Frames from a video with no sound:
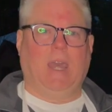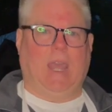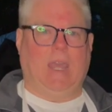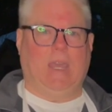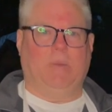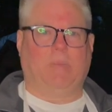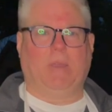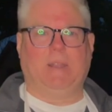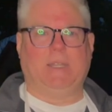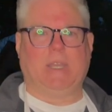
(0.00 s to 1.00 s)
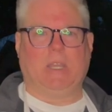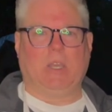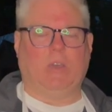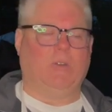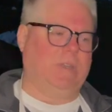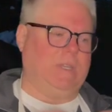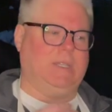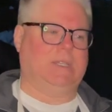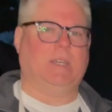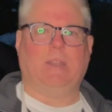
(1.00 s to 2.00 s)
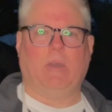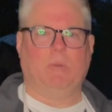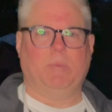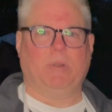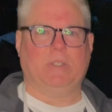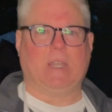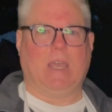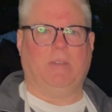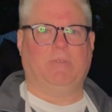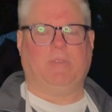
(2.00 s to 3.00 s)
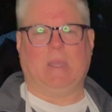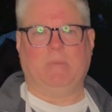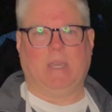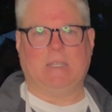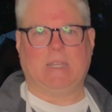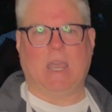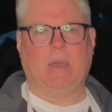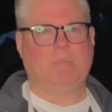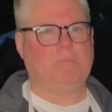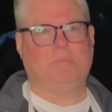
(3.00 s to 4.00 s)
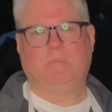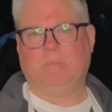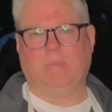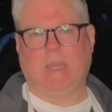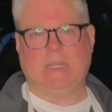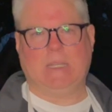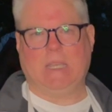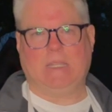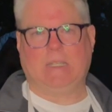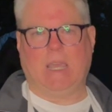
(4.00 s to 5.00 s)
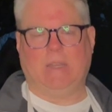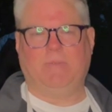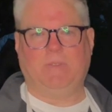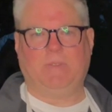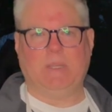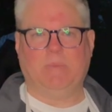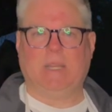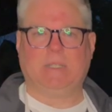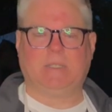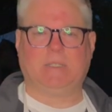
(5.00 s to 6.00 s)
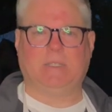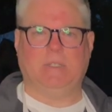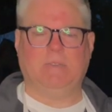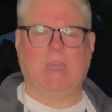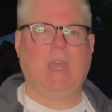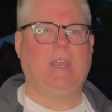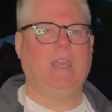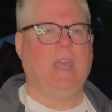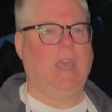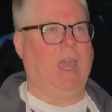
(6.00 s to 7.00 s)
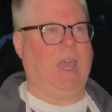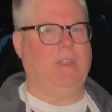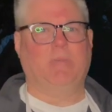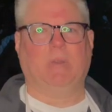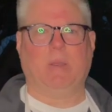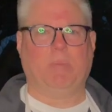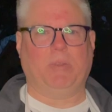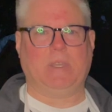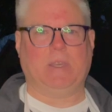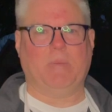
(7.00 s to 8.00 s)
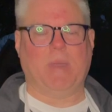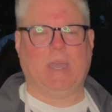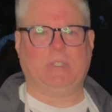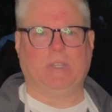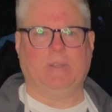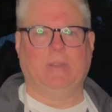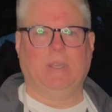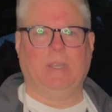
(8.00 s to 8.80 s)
and probably let that go until that wood burns out, flame dies down. Might take 10, 15 minutes to do that. And then we're gonna put the other batch in.